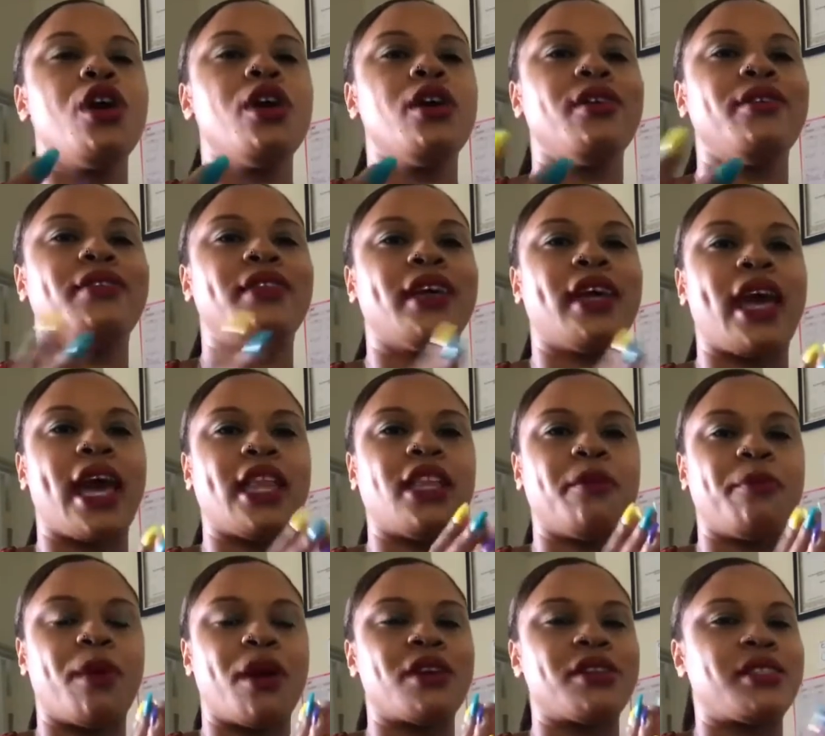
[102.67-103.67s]
the kind of
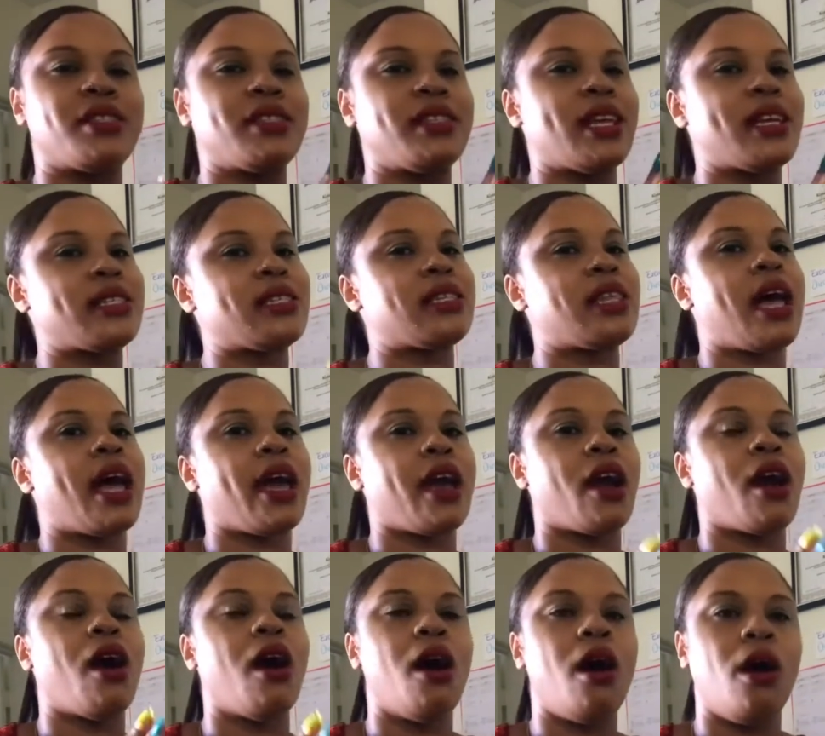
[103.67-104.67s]
person that's like,
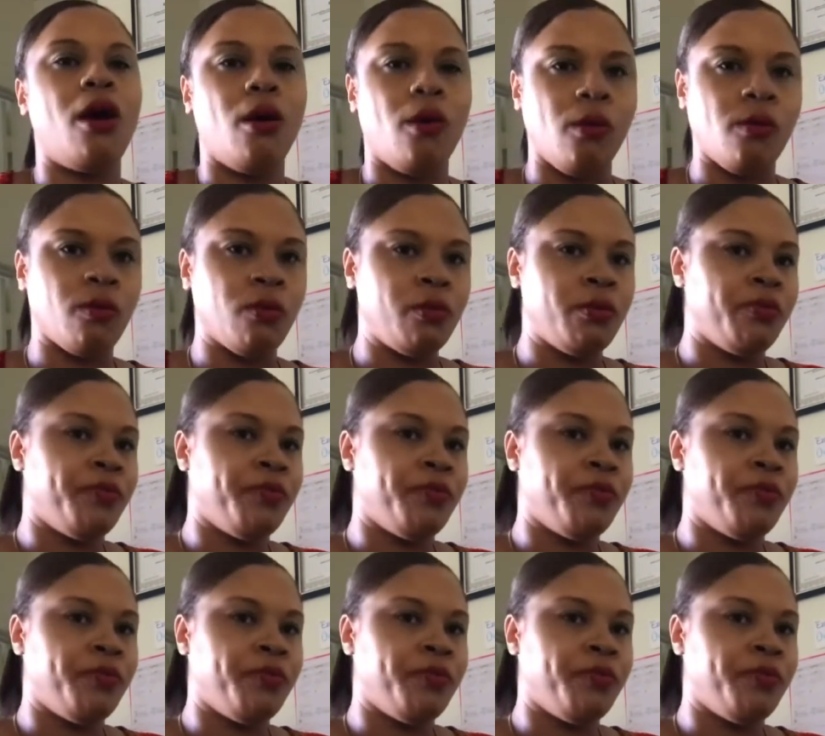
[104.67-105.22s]
oh,